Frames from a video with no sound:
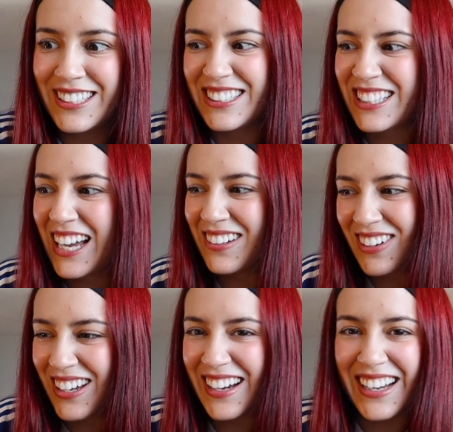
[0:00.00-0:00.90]
That's kind of
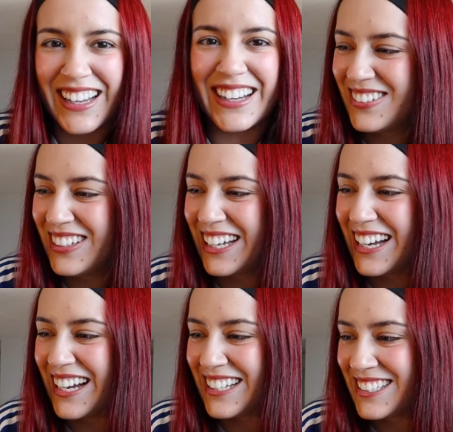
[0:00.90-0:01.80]
a lot. Oh my
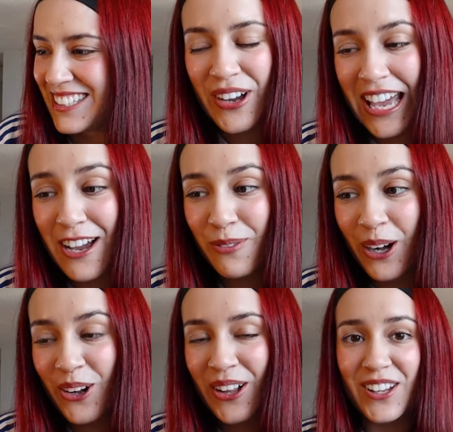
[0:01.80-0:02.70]
gosh. Okay,
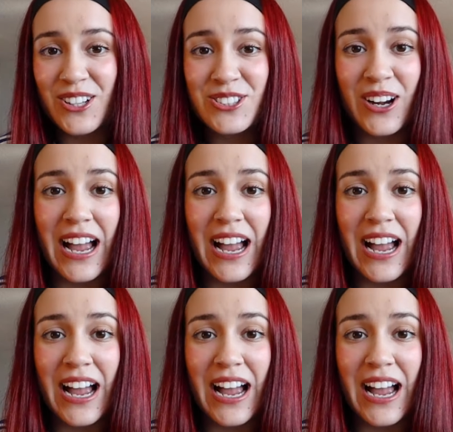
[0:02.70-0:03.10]
well, there's